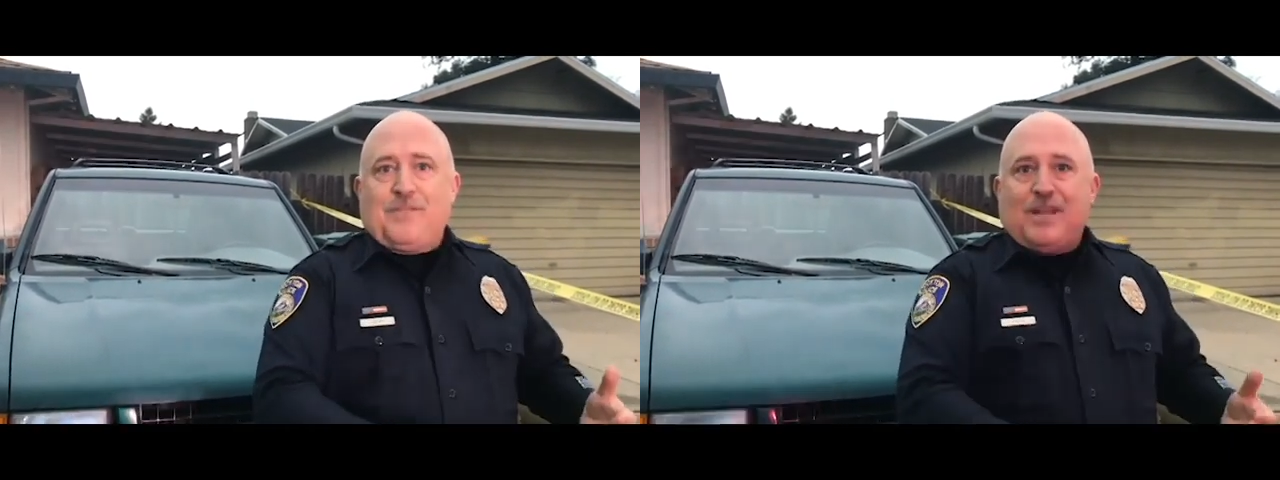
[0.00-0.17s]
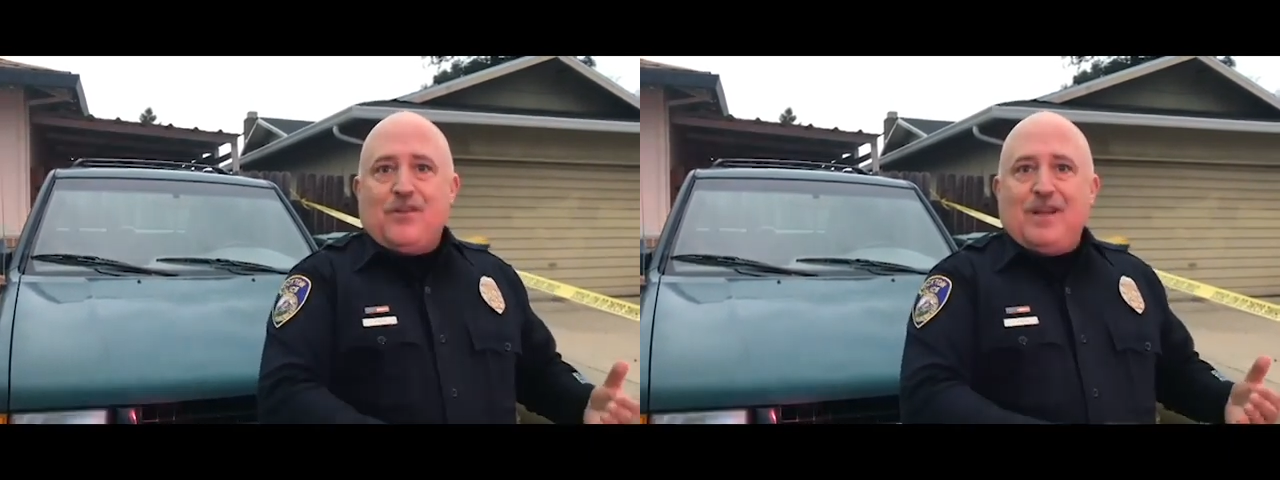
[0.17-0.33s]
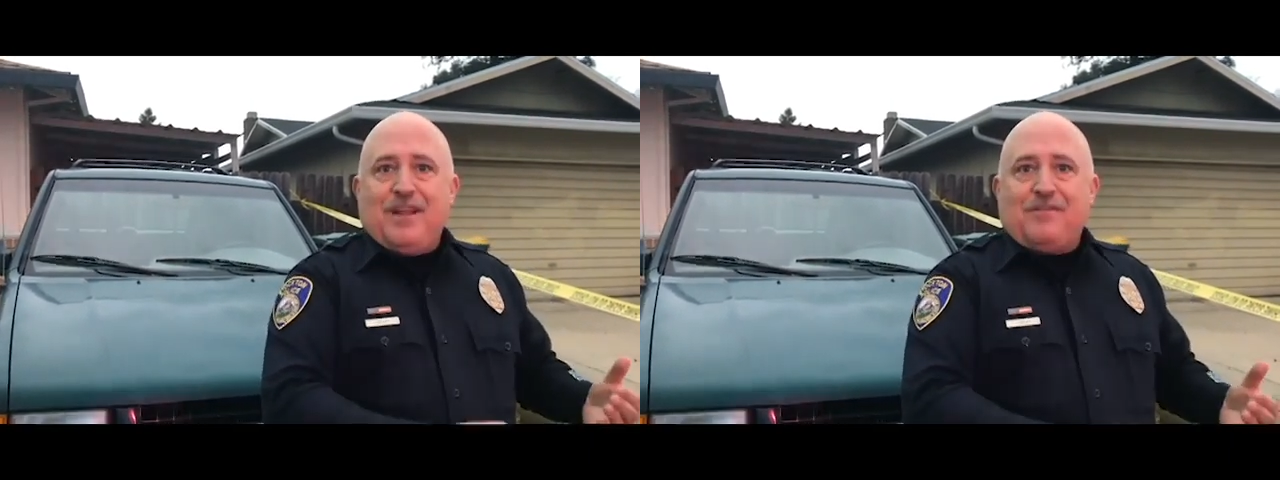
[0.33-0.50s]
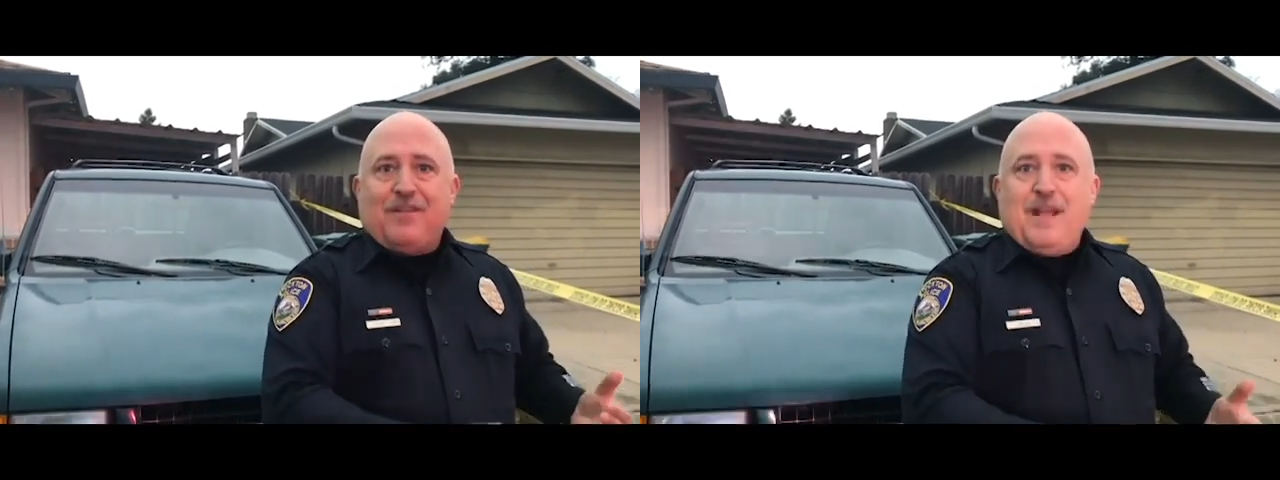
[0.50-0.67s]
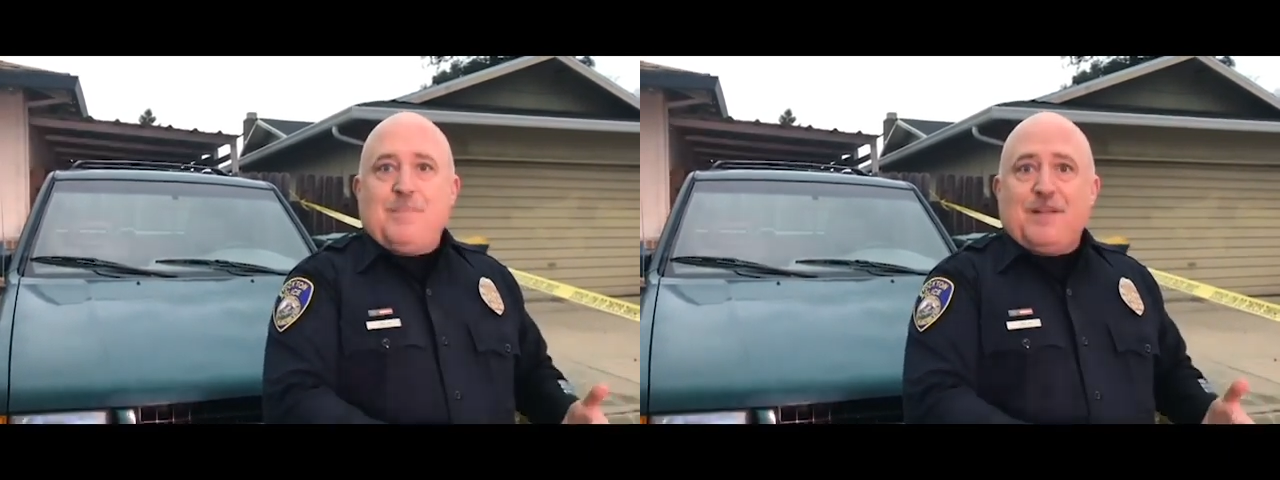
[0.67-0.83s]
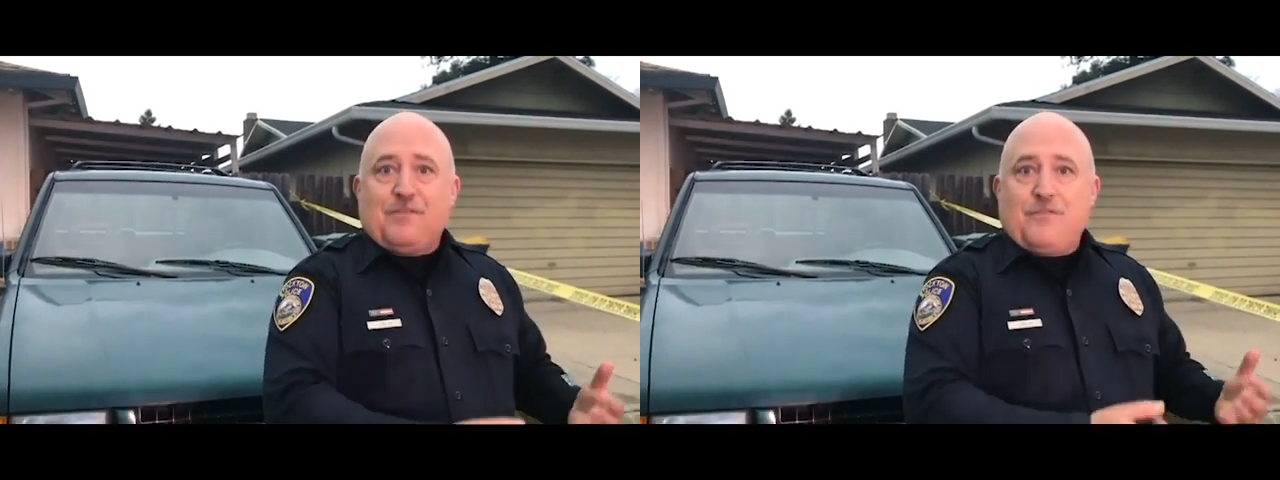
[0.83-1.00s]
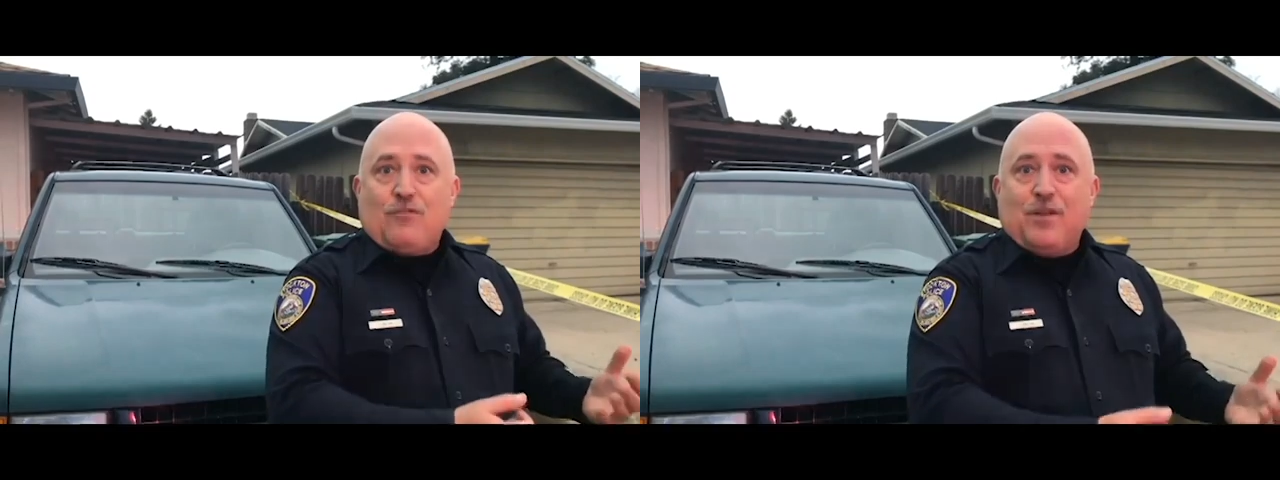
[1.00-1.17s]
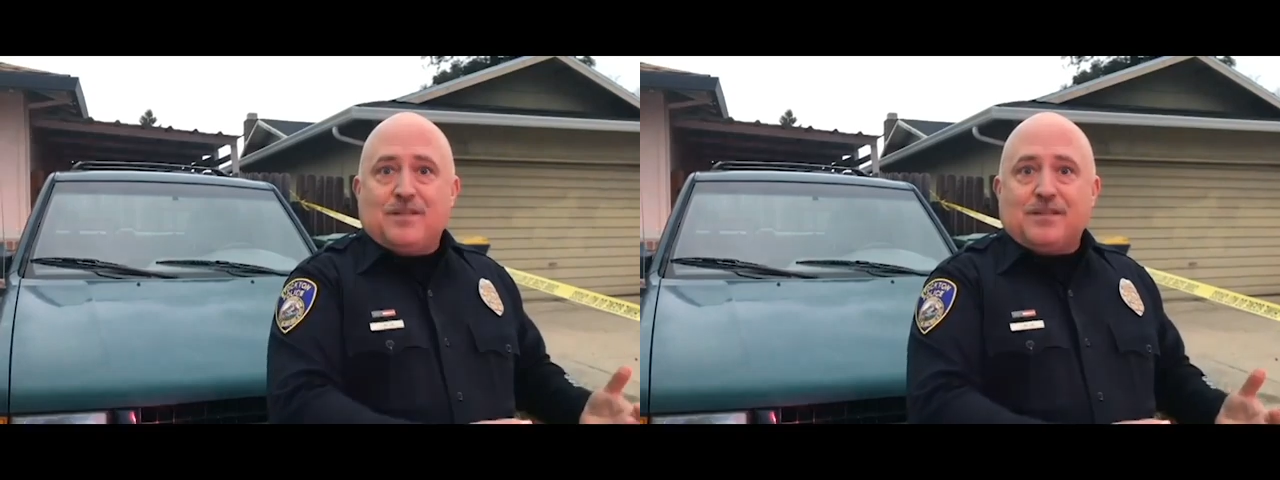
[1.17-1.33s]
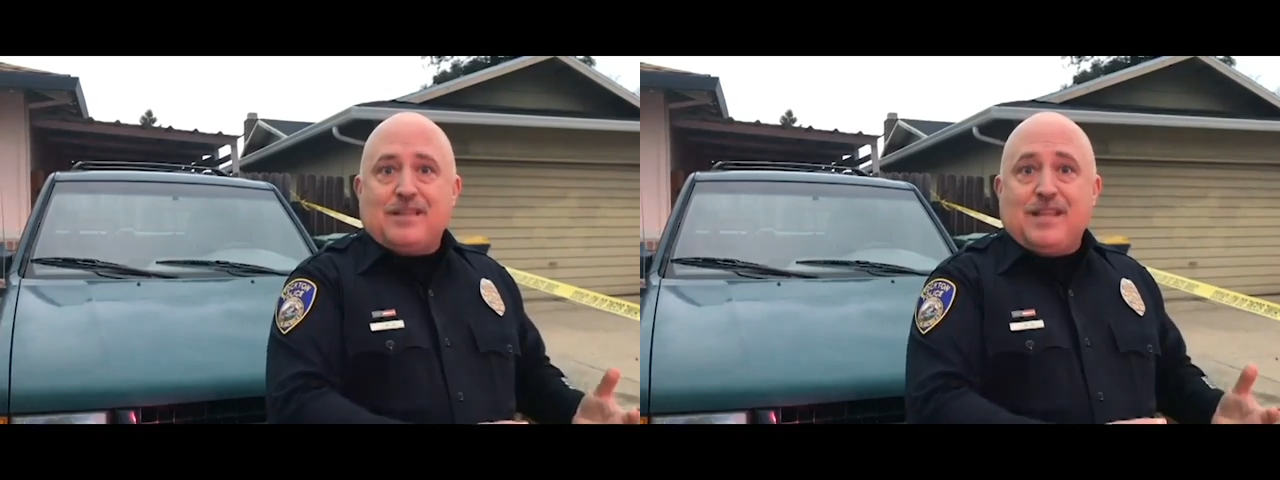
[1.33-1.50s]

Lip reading: if they don't have family and friends